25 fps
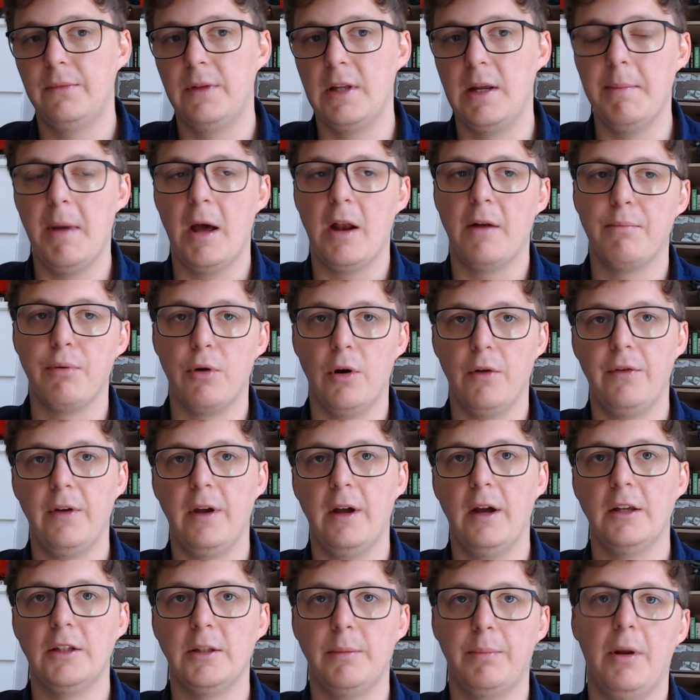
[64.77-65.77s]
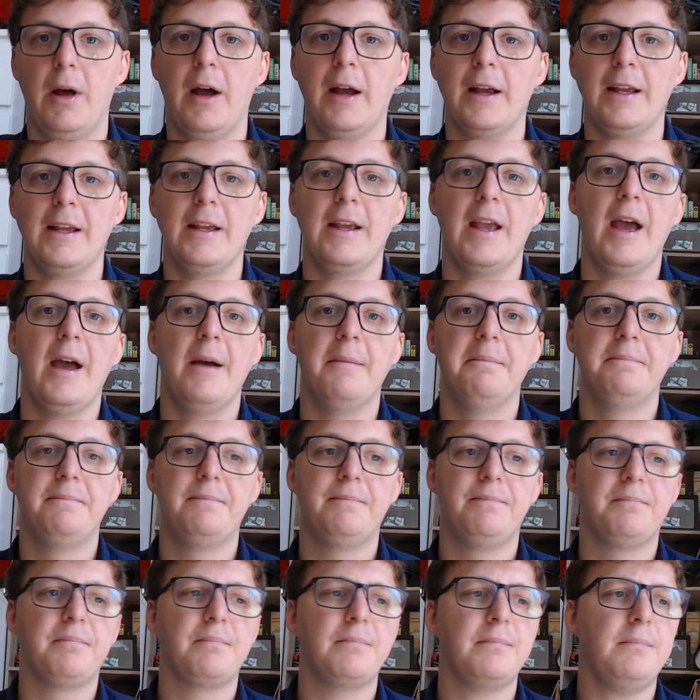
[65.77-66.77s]
the amount of profit a supplier can get.
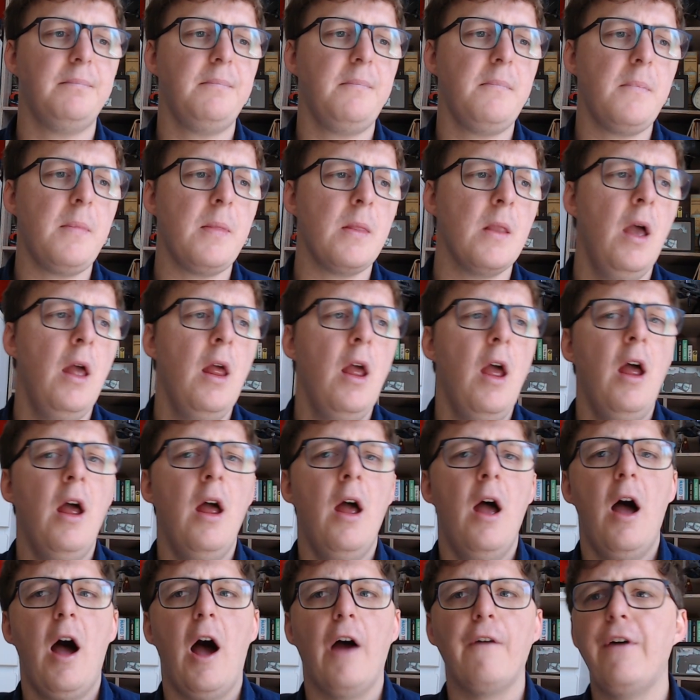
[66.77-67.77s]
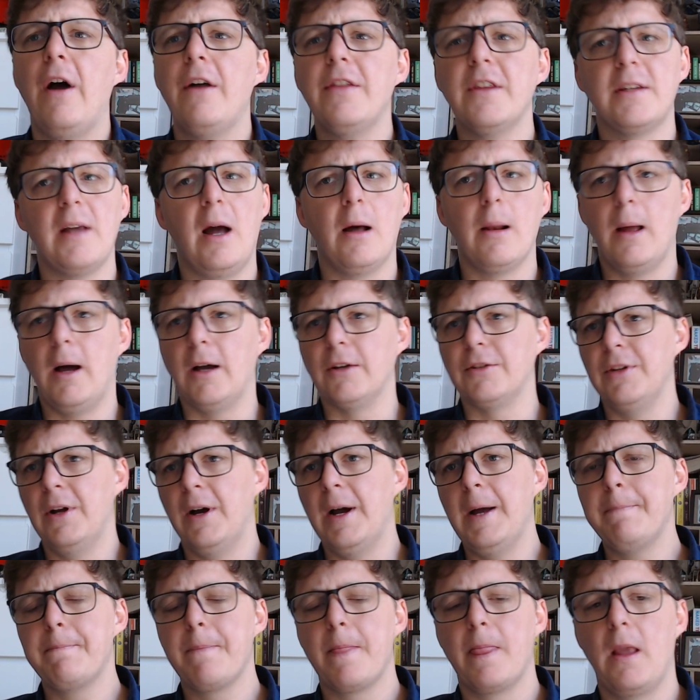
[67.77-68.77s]
I found this out last
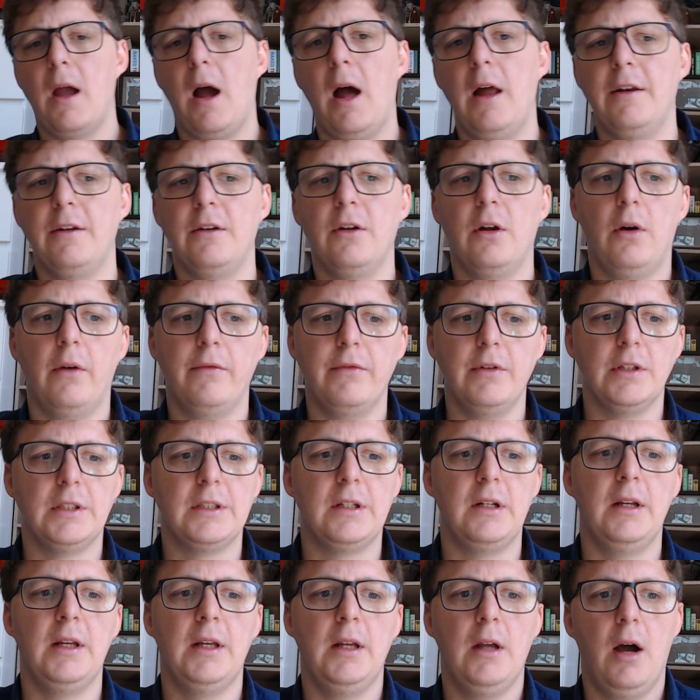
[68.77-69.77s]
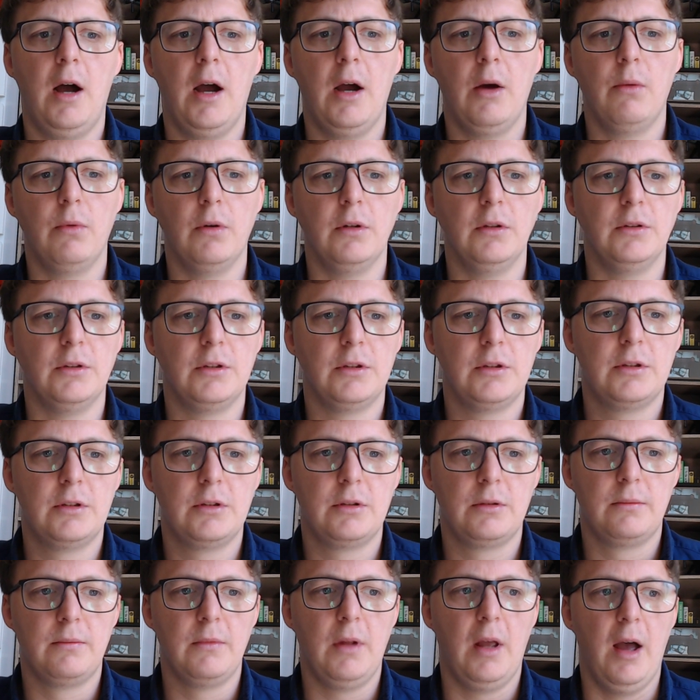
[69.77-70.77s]
night, and obviously I
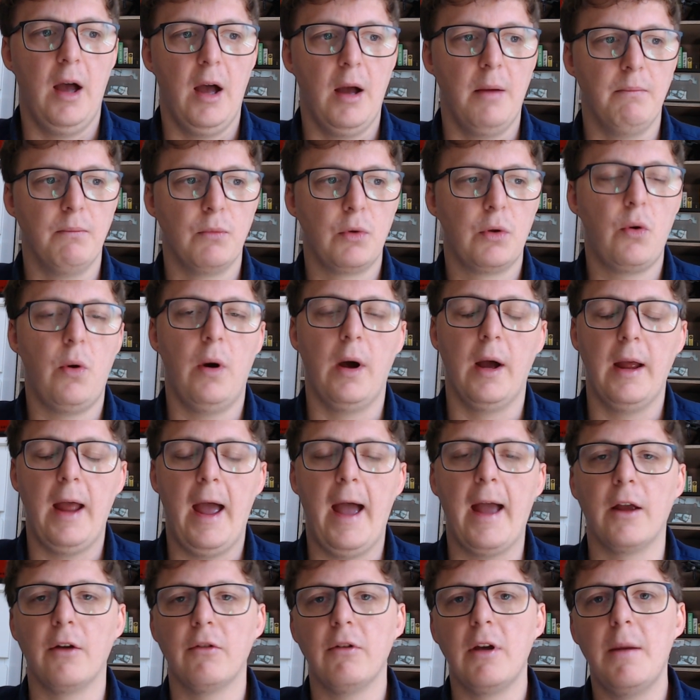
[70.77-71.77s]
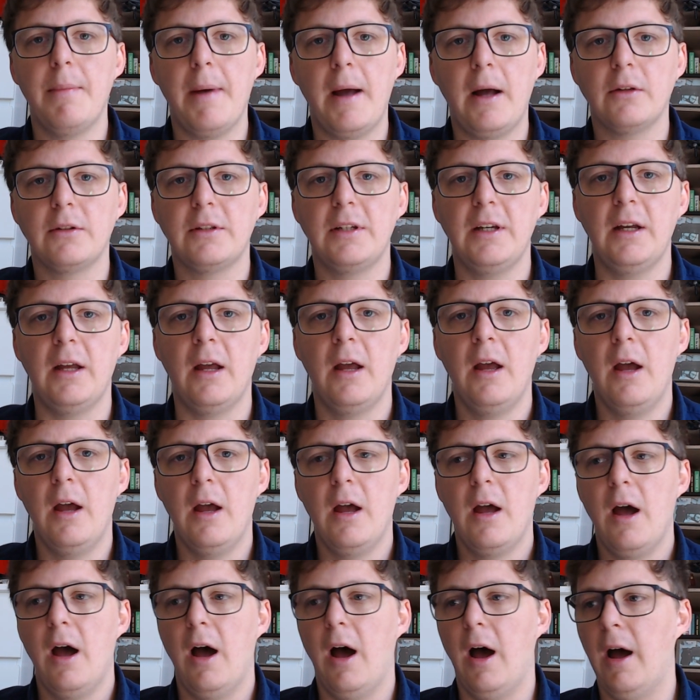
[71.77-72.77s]
was quite angry about it.
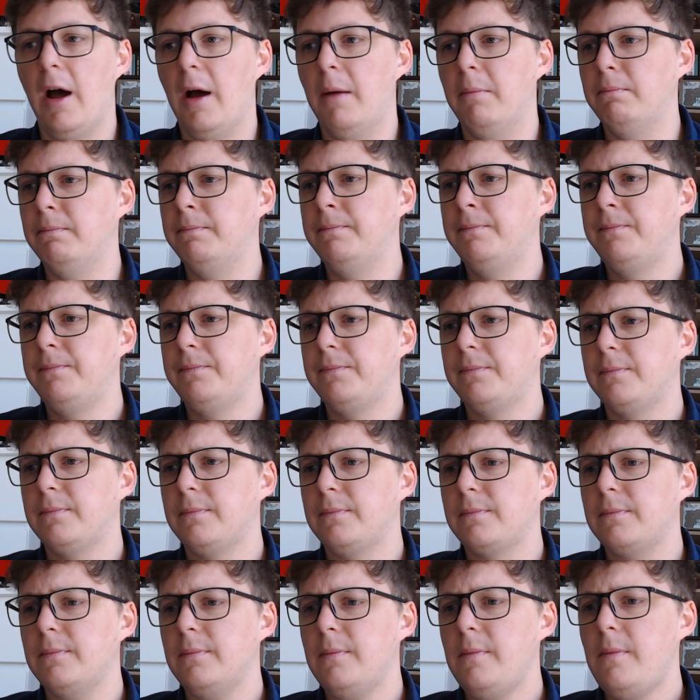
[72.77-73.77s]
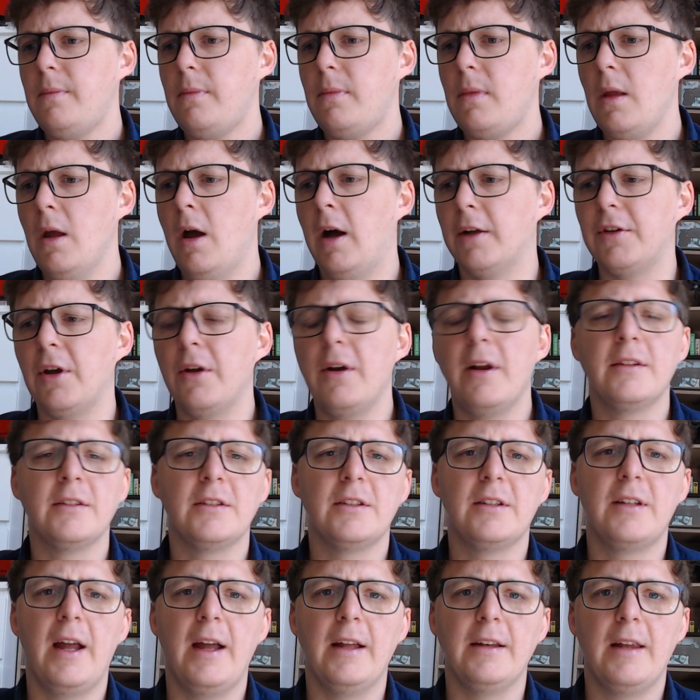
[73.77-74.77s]
I don't
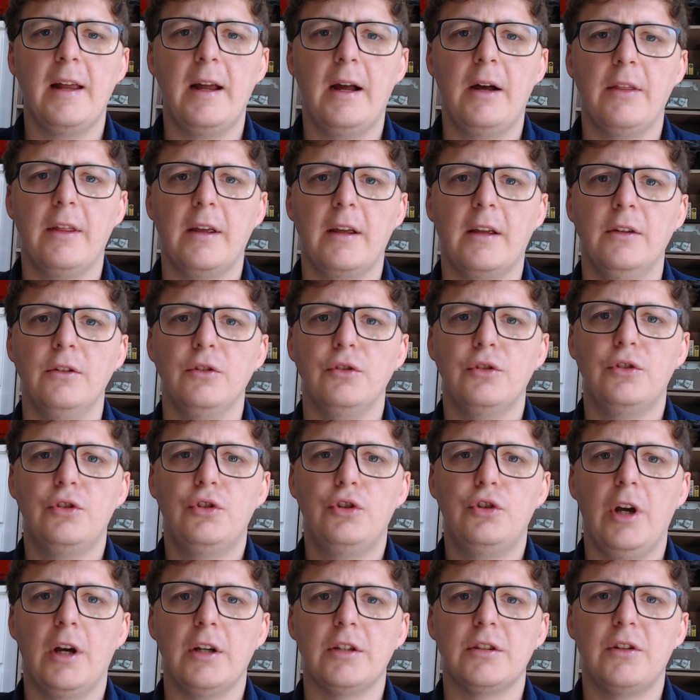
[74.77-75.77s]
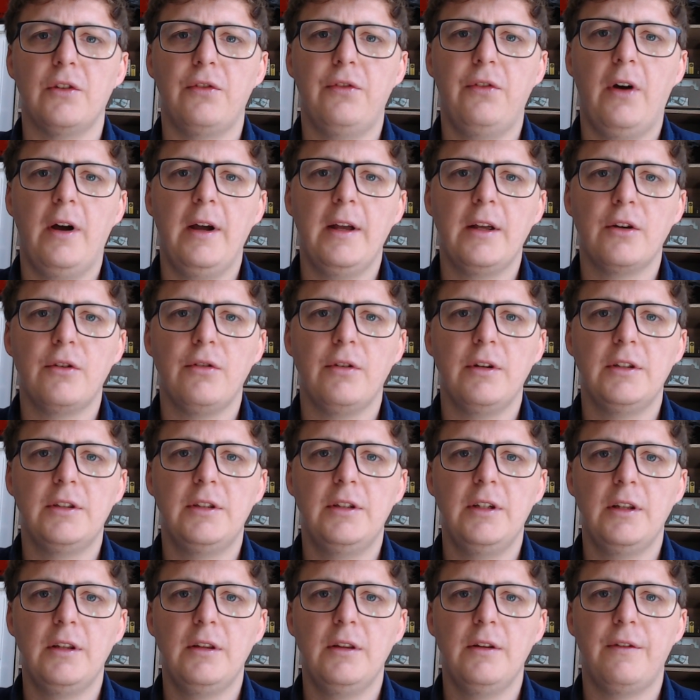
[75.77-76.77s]
understand how they can justify
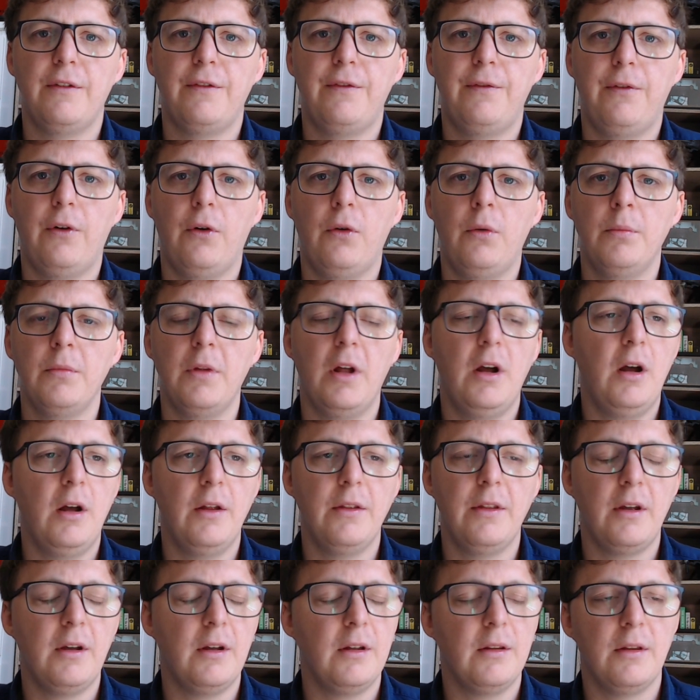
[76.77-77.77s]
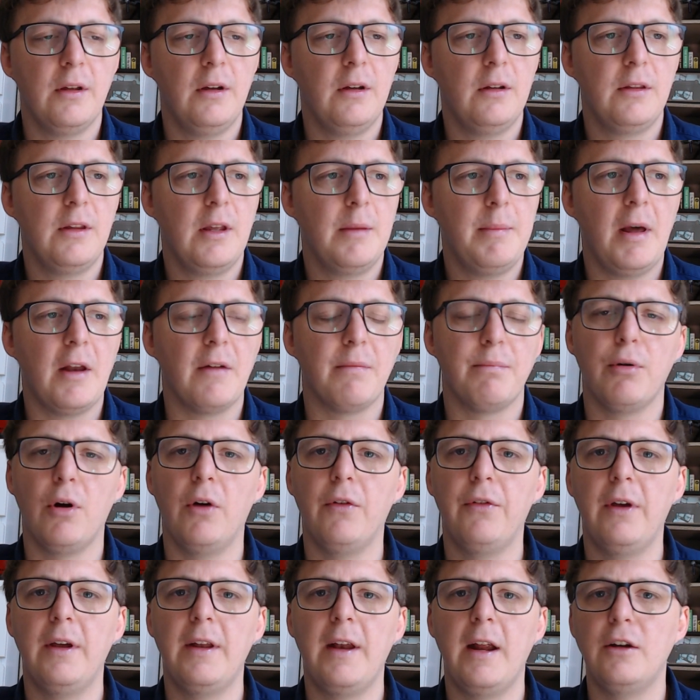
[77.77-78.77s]
increasing the amount of
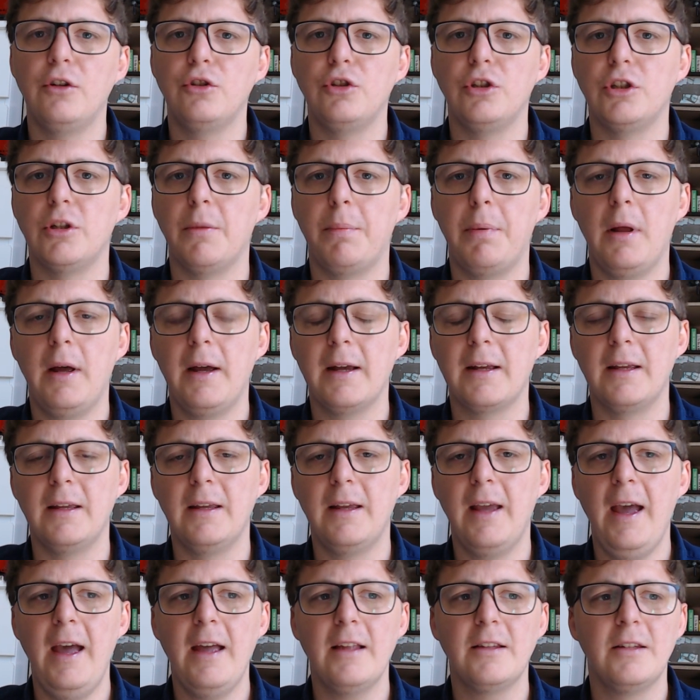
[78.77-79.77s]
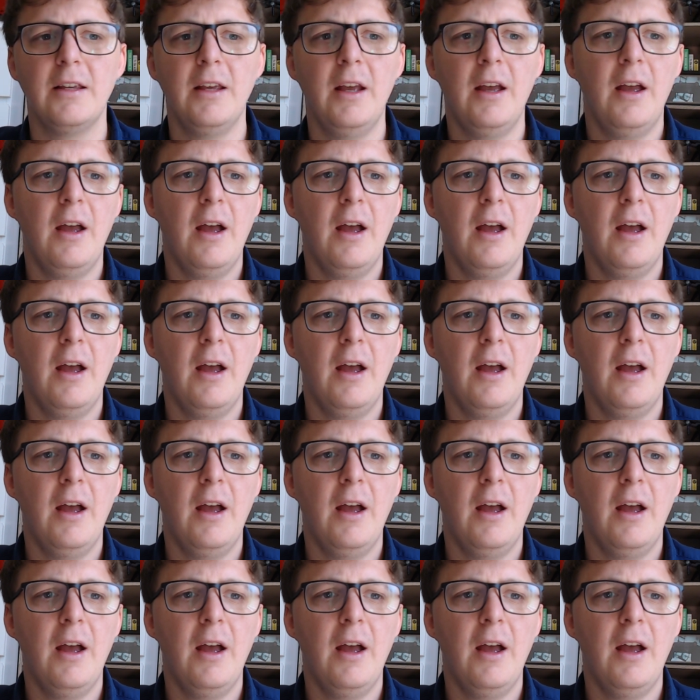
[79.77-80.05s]
profit an energy supplier can get,